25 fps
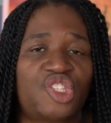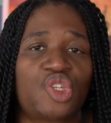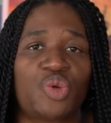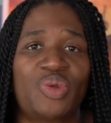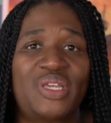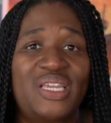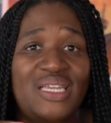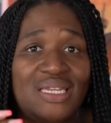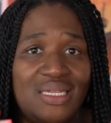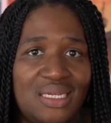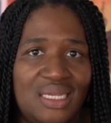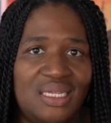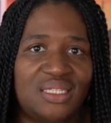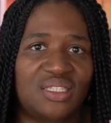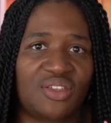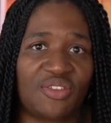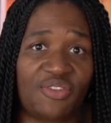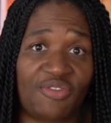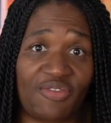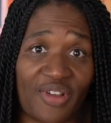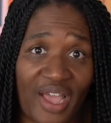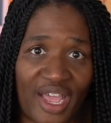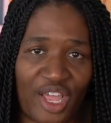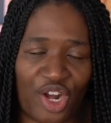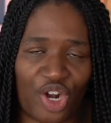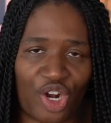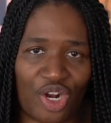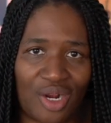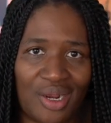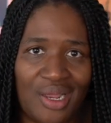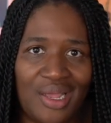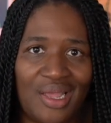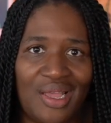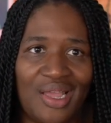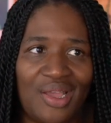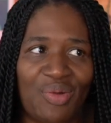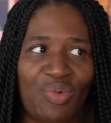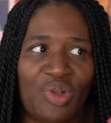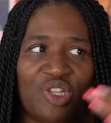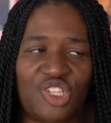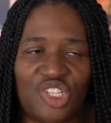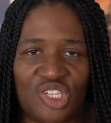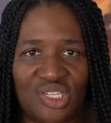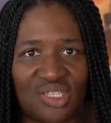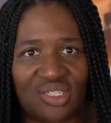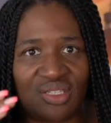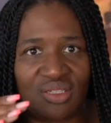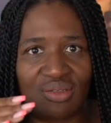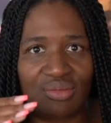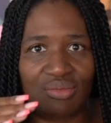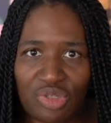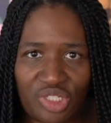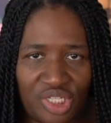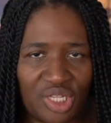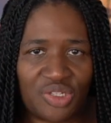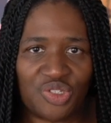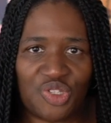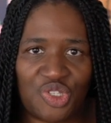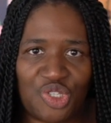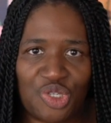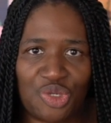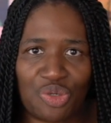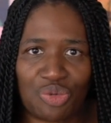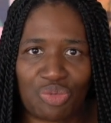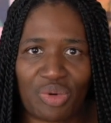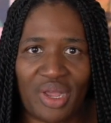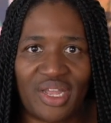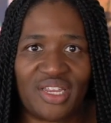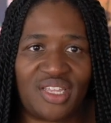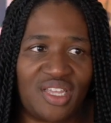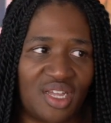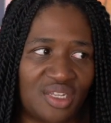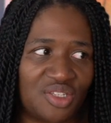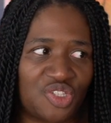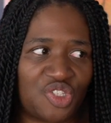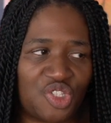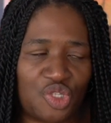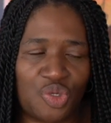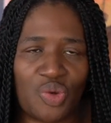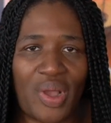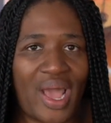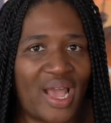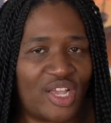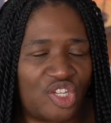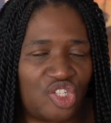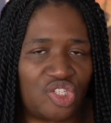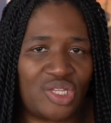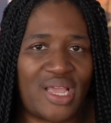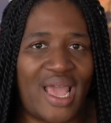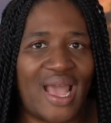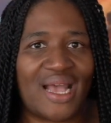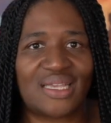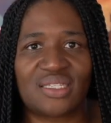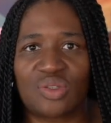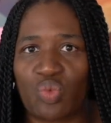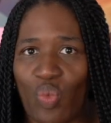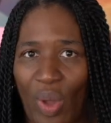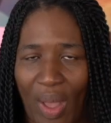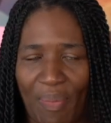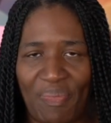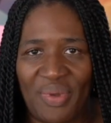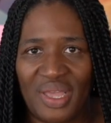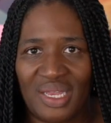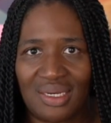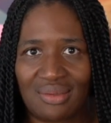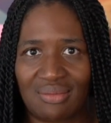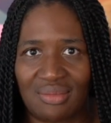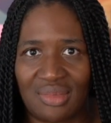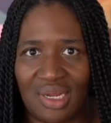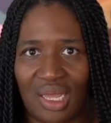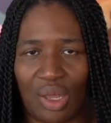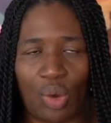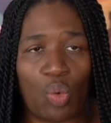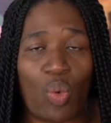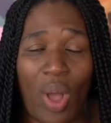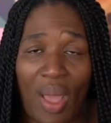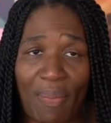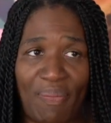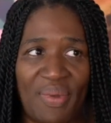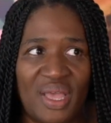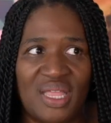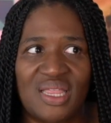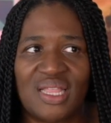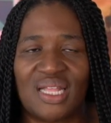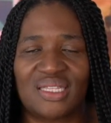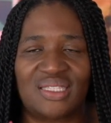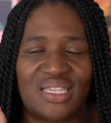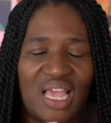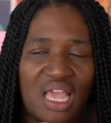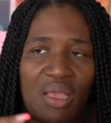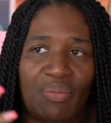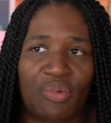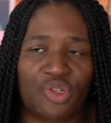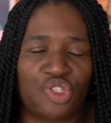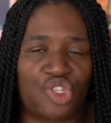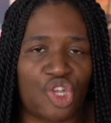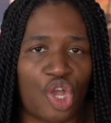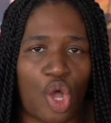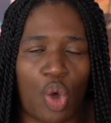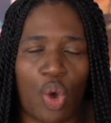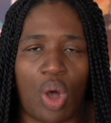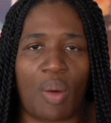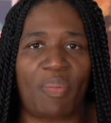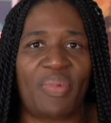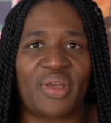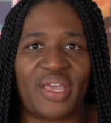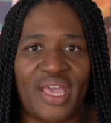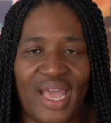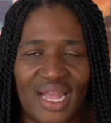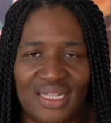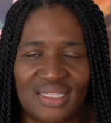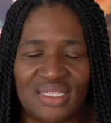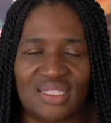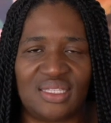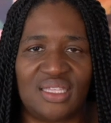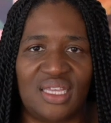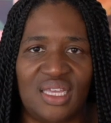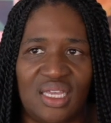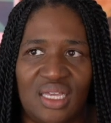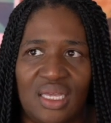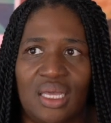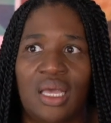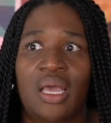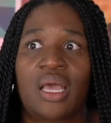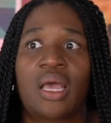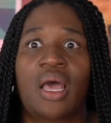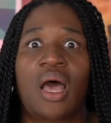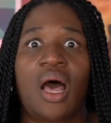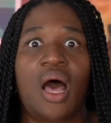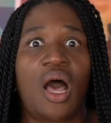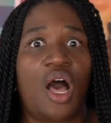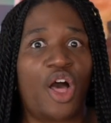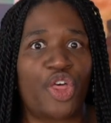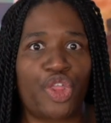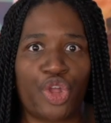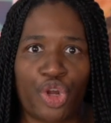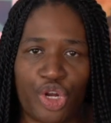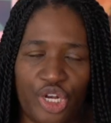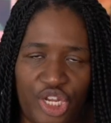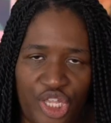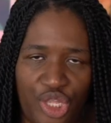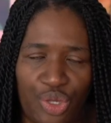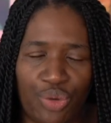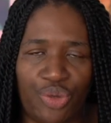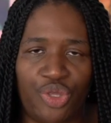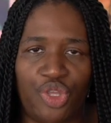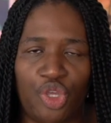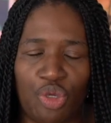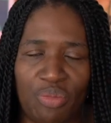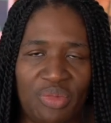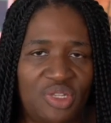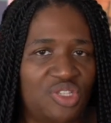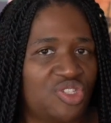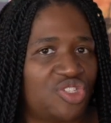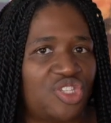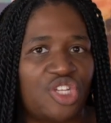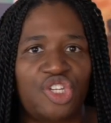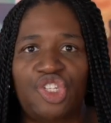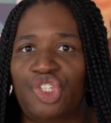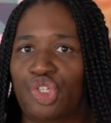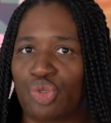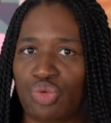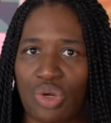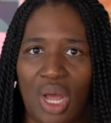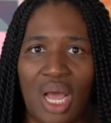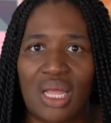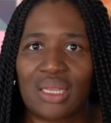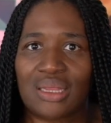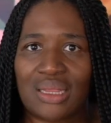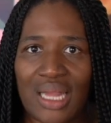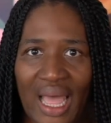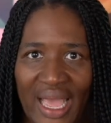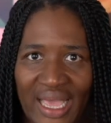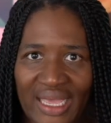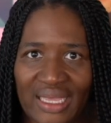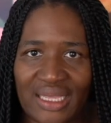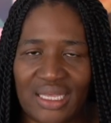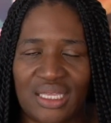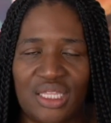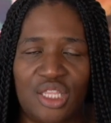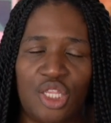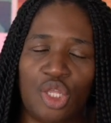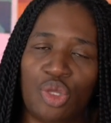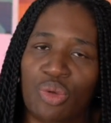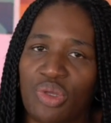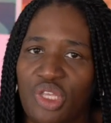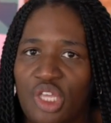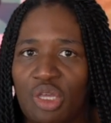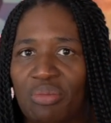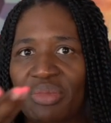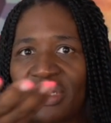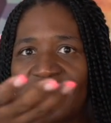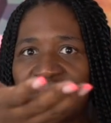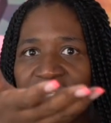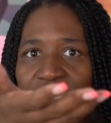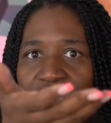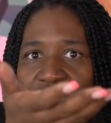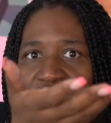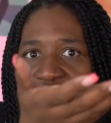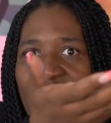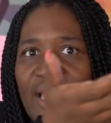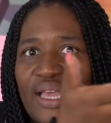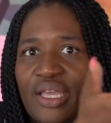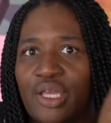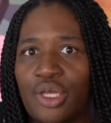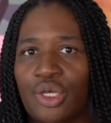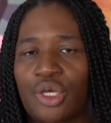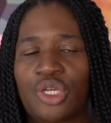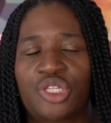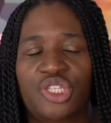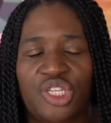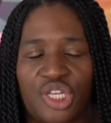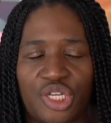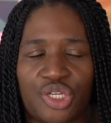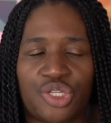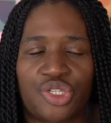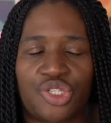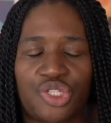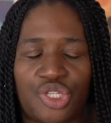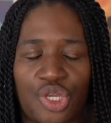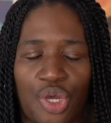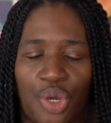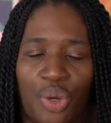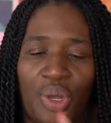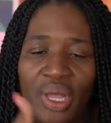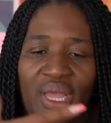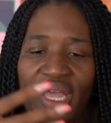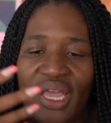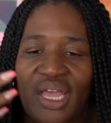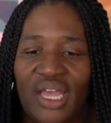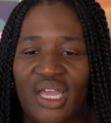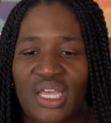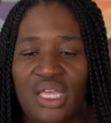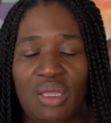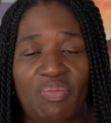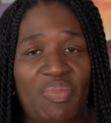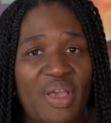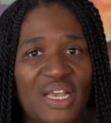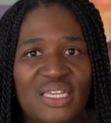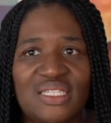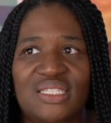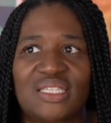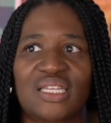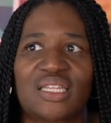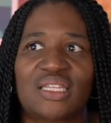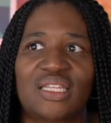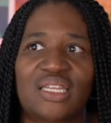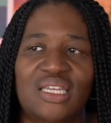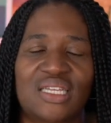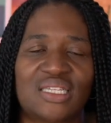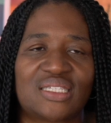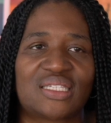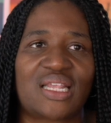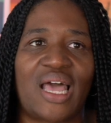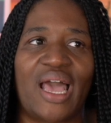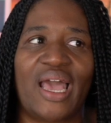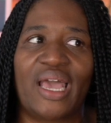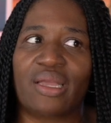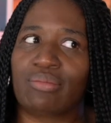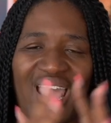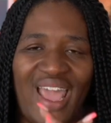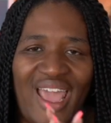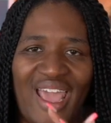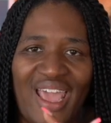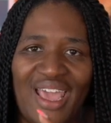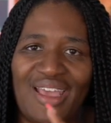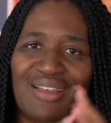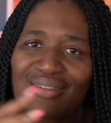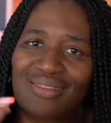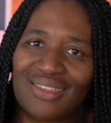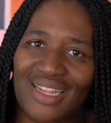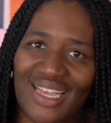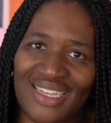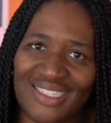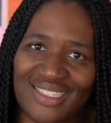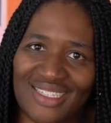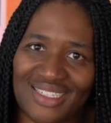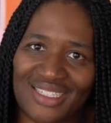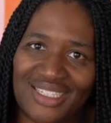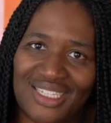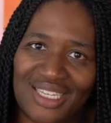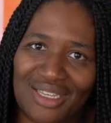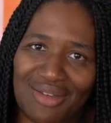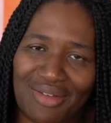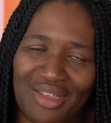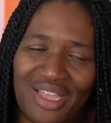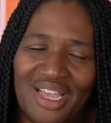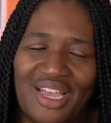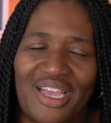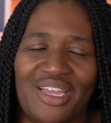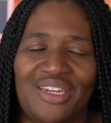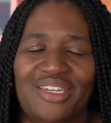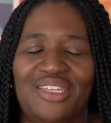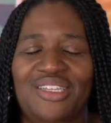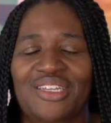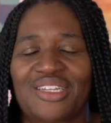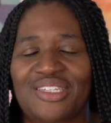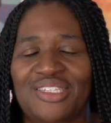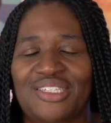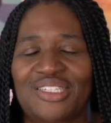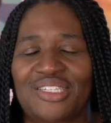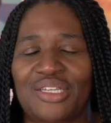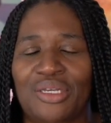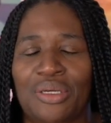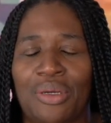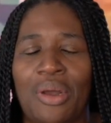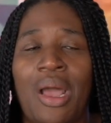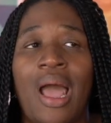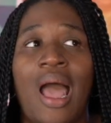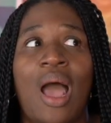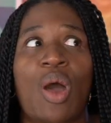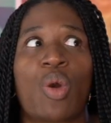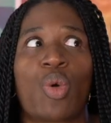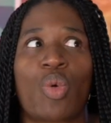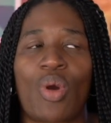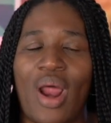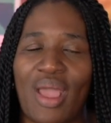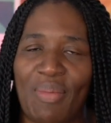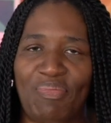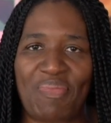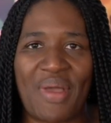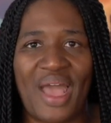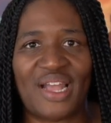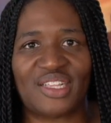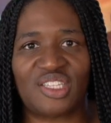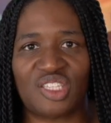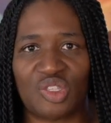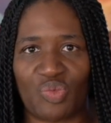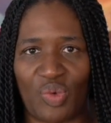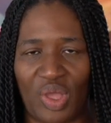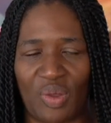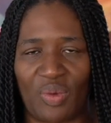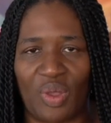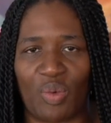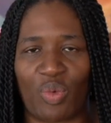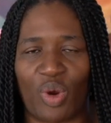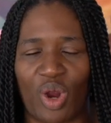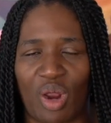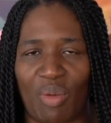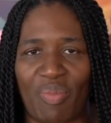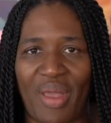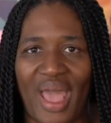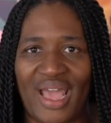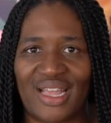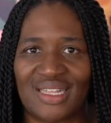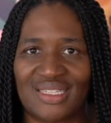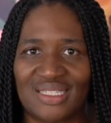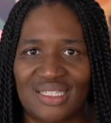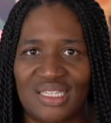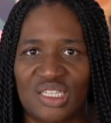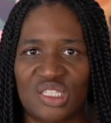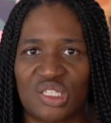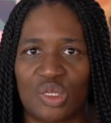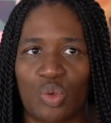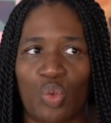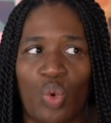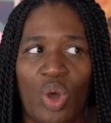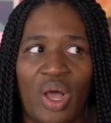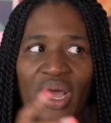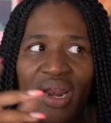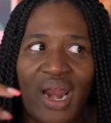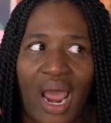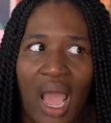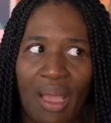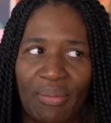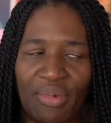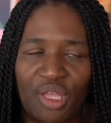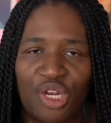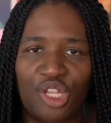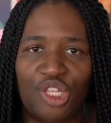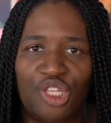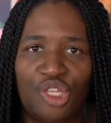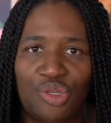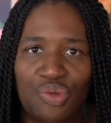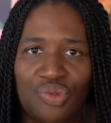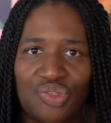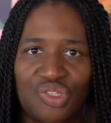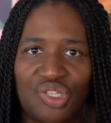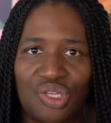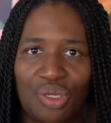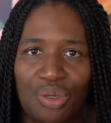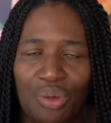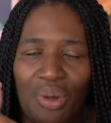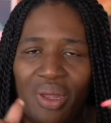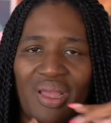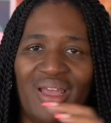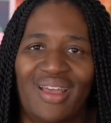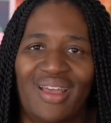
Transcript: So he needs a fighter, which is Soo, right? Soo actually has weapon, a weapon that's able to go up against the other neo-humans that do not like neo-humans like Unyuk. So he basically is like, hey, nice to see you again, Soo. Right back to the way we were back in season one. I'm going to use you.